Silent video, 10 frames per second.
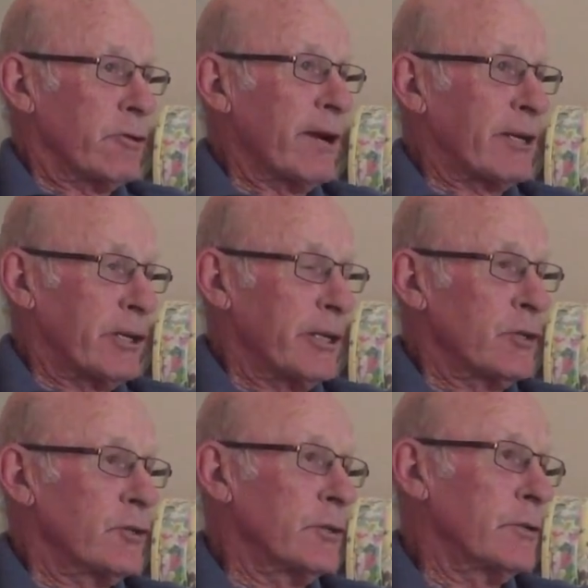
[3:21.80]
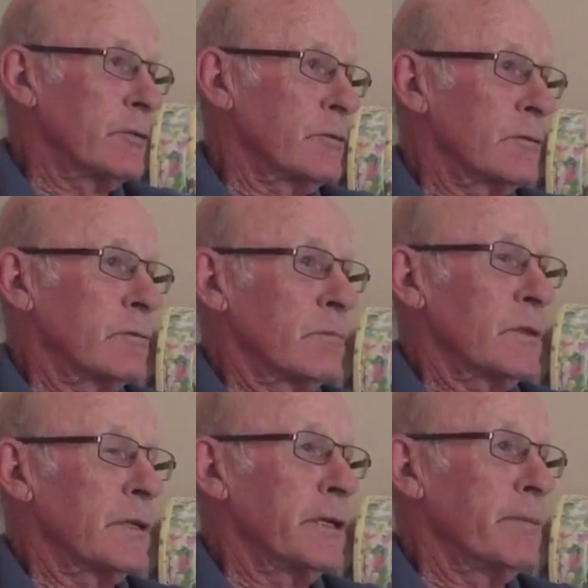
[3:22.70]
track tensions,
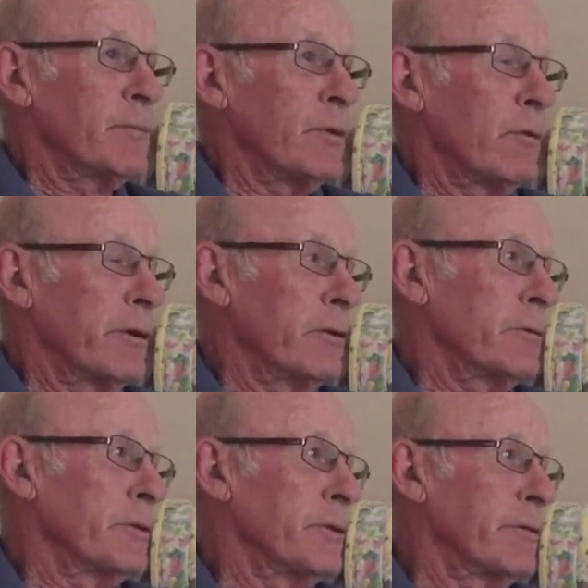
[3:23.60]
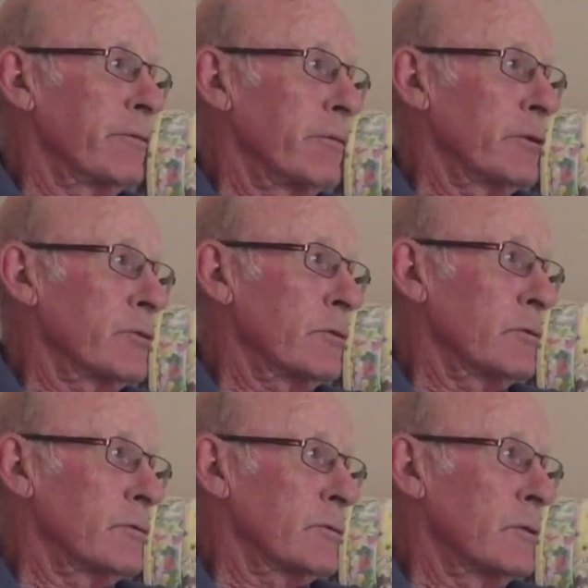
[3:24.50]
keep the oil in the
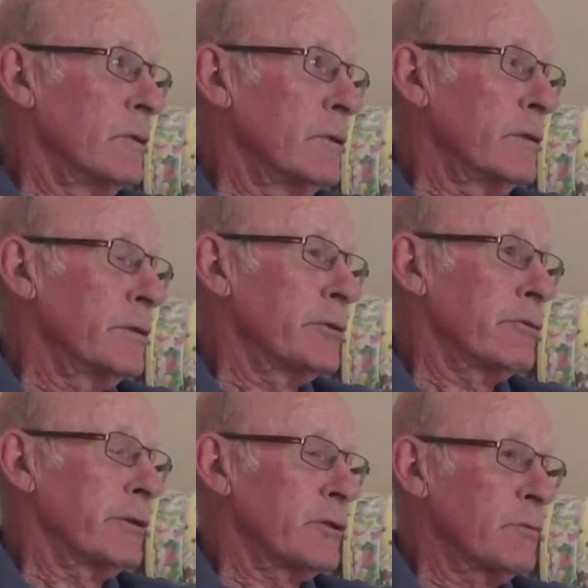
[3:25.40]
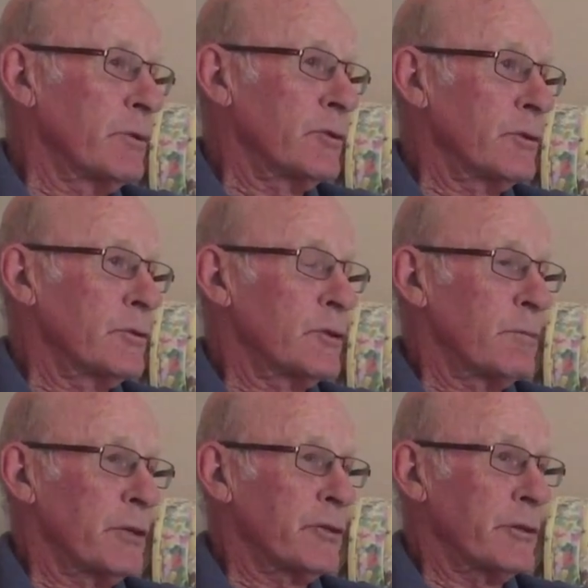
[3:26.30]
differentials, and the transmissions
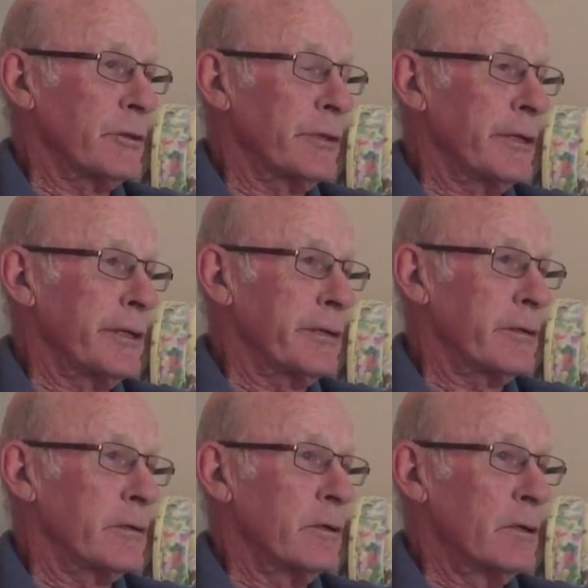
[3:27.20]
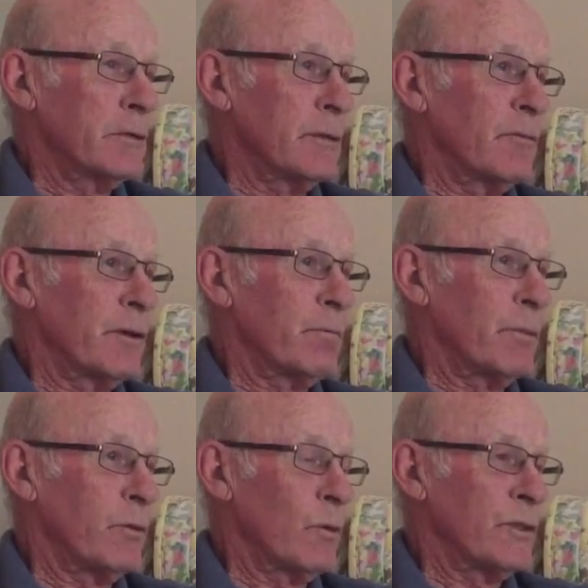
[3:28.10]
especially. They leak.
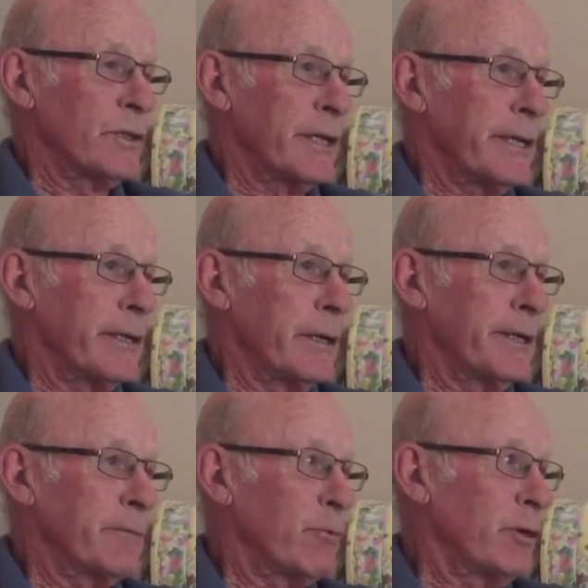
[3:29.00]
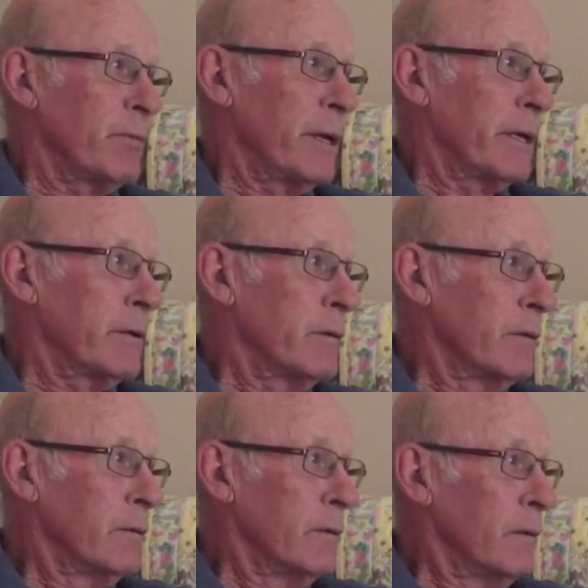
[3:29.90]
The ones I had leaked pretty bad
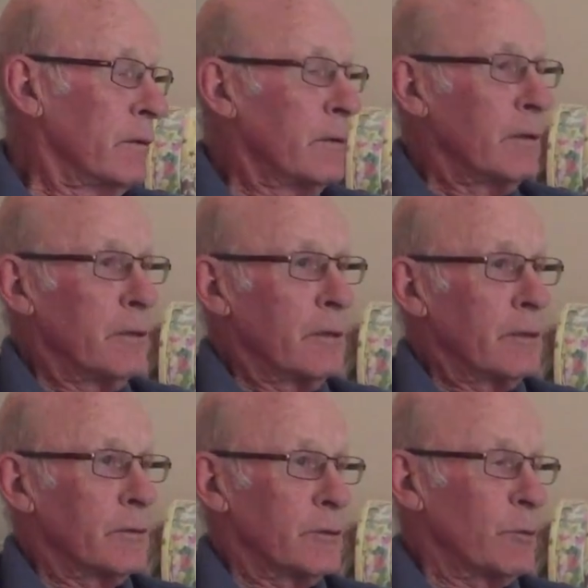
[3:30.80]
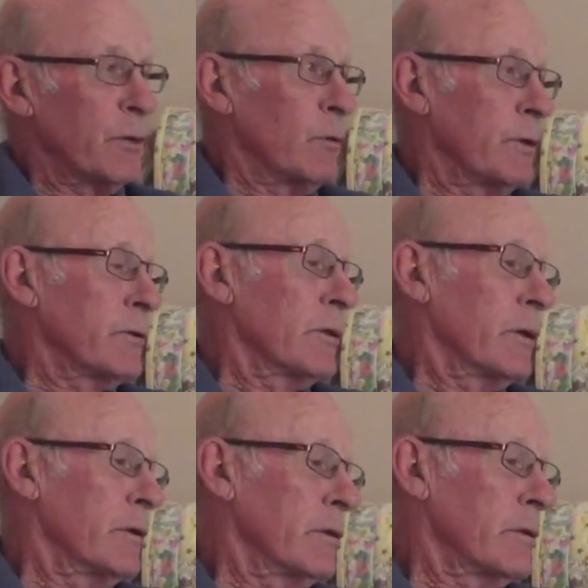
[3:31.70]
until we went
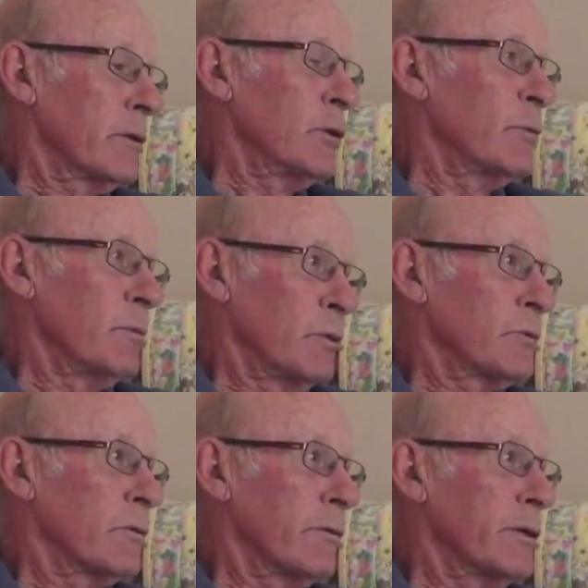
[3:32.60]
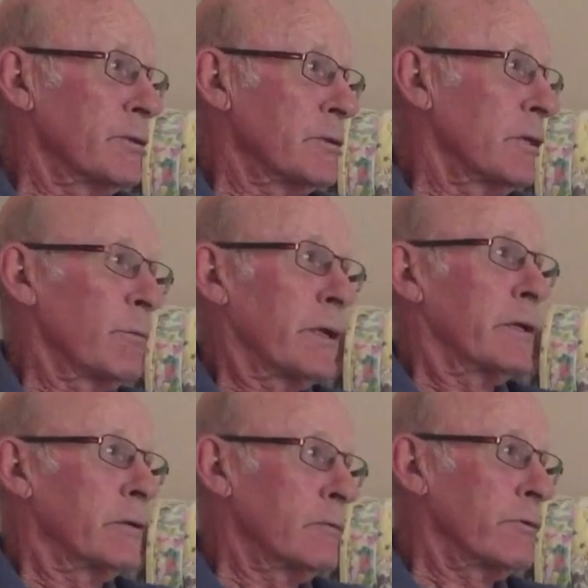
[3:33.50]
on the Cuban Missile Crisis, and we
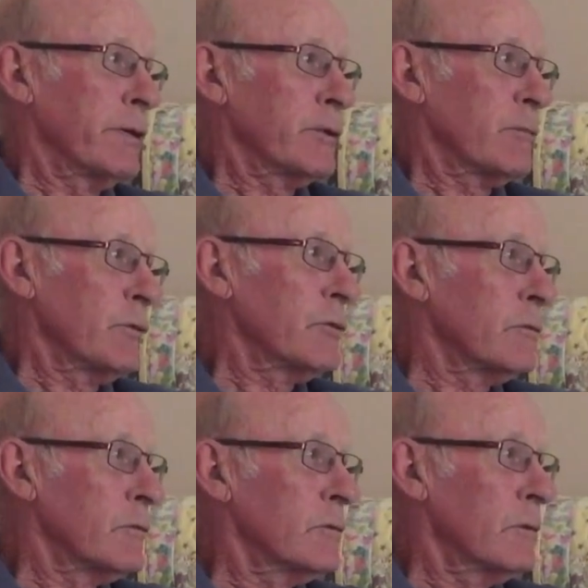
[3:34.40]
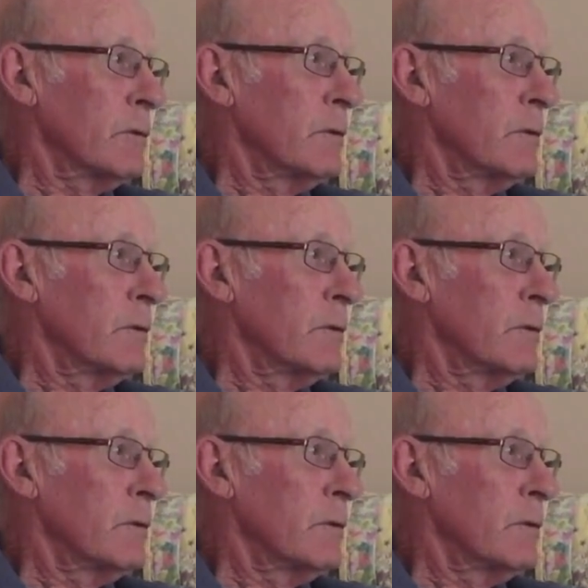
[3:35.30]
got new transmissions. So